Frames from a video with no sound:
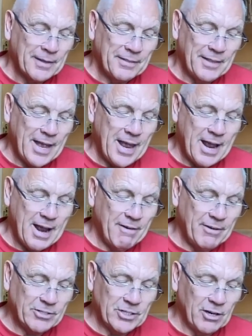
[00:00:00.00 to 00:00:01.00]

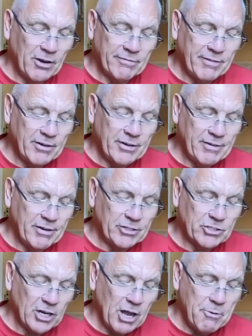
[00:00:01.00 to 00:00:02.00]
There is a lot of very, very
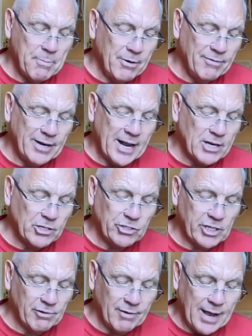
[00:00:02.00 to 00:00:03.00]
slow moving
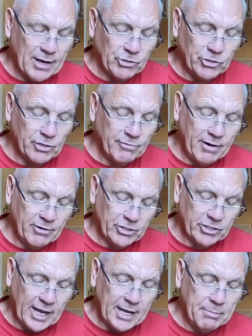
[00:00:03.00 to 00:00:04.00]
energy around you. Very
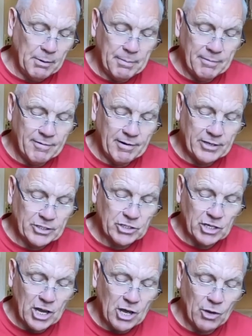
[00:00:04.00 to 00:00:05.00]
stable, but very
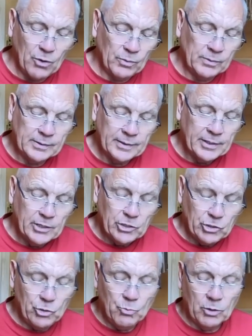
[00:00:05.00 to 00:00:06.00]
slow.
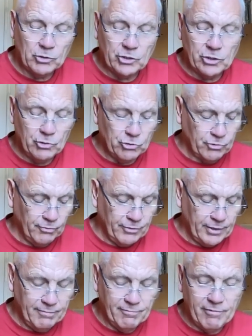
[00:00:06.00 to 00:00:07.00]
You want to do
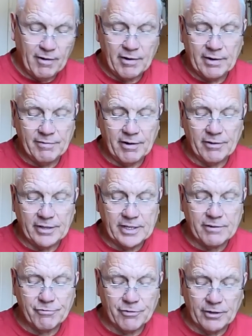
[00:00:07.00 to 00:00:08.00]
something very, very
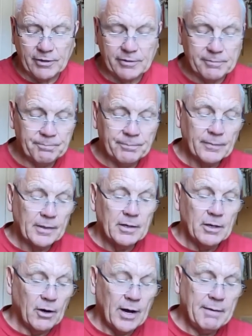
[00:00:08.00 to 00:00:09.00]
different.
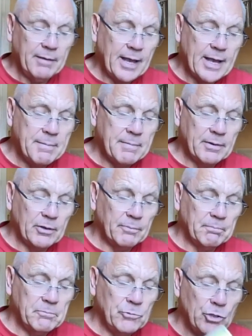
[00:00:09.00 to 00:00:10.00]
I am
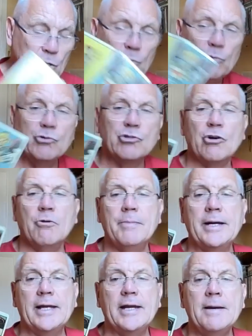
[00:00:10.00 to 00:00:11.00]
getting news
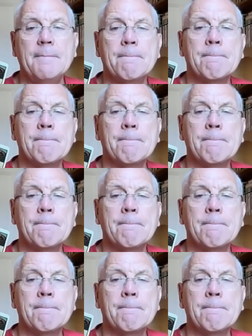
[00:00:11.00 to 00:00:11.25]
coming in.